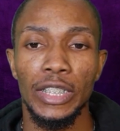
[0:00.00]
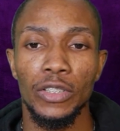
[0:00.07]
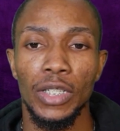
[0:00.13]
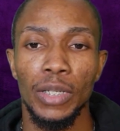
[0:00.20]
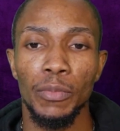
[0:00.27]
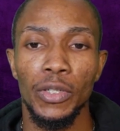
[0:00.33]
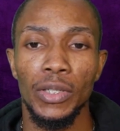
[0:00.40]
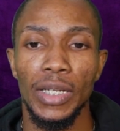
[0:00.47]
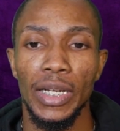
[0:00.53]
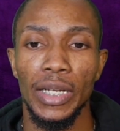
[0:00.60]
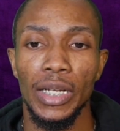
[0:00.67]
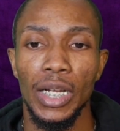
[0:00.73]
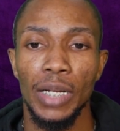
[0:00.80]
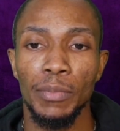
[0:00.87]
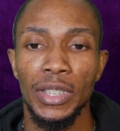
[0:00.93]
So I'm going to add
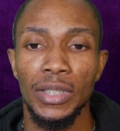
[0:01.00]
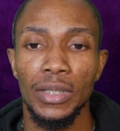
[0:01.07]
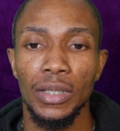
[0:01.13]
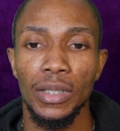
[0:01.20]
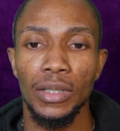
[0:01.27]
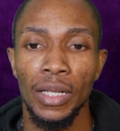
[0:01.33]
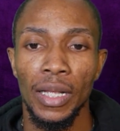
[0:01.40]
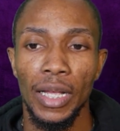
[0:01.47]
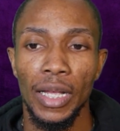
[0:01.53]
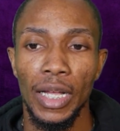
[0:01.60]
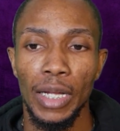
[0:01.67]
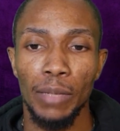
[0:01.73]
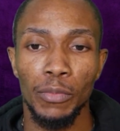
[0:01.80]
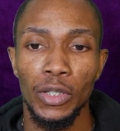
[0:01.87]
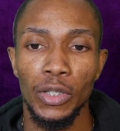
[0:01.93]
Amazon.
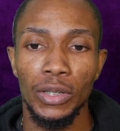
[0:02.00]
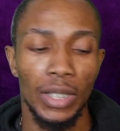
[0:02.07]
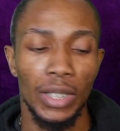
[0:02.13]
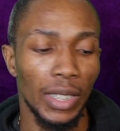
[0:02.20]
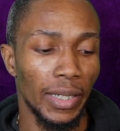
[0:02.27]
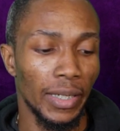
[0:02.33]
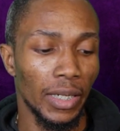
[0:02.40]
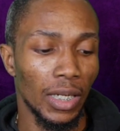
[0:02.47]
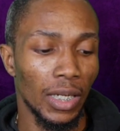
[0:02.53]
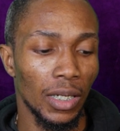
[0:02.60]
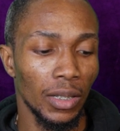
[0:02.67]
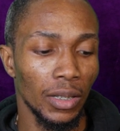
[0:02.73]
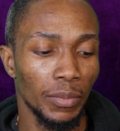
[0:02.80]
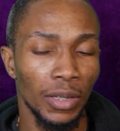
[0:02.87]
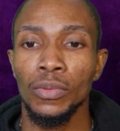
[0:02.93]
I'm going to add
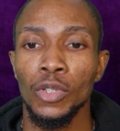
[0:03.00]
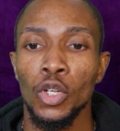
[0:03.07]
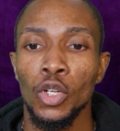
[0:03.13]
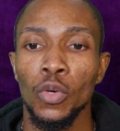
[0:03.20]
Audible.